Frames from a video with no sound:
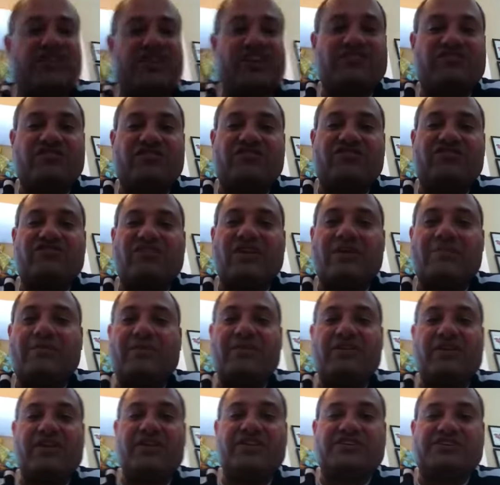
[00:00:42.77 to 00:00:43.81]
next to you and step on
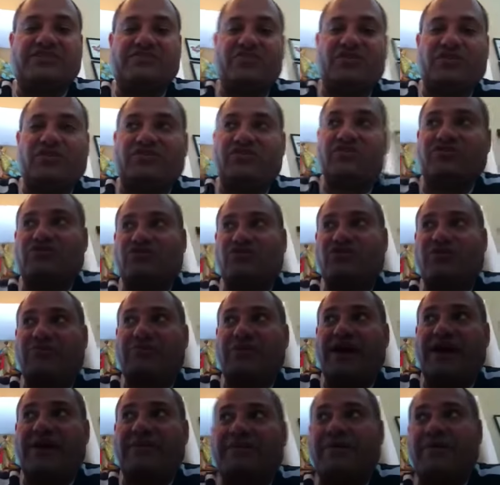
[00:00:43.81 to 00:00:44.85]
the leash if you're concerned
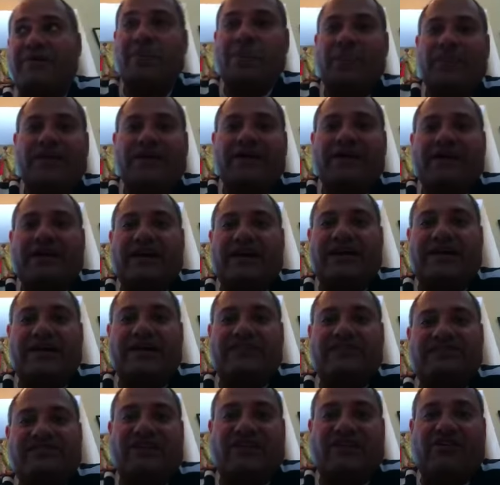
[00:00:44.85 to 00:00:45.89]
about it. And
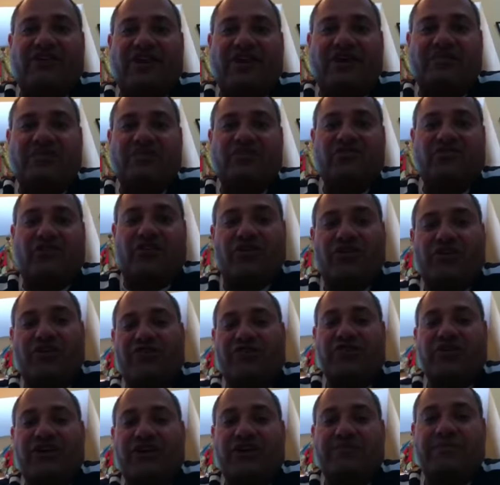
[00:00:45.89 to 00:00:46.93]
then say her name and start
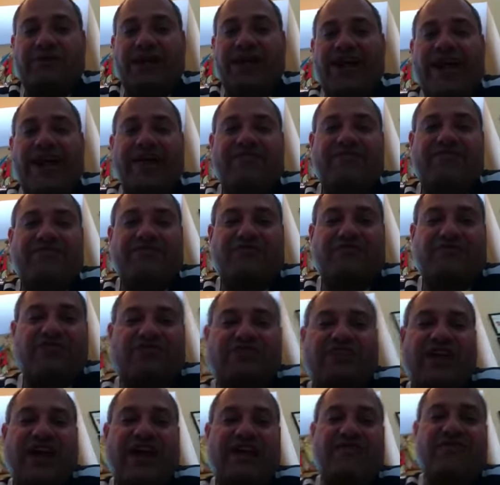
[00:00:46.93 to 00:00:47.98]
over again. But the
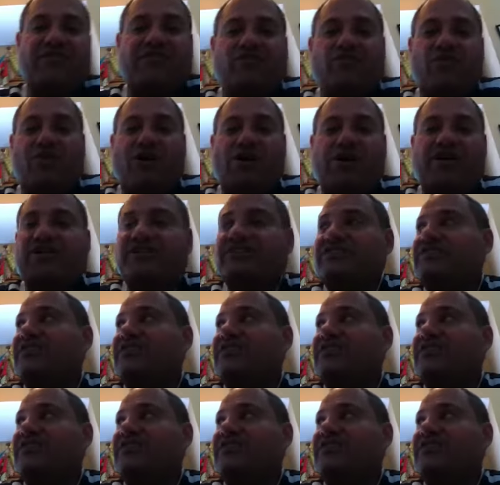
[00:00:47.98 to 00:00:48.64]
first half of the walk is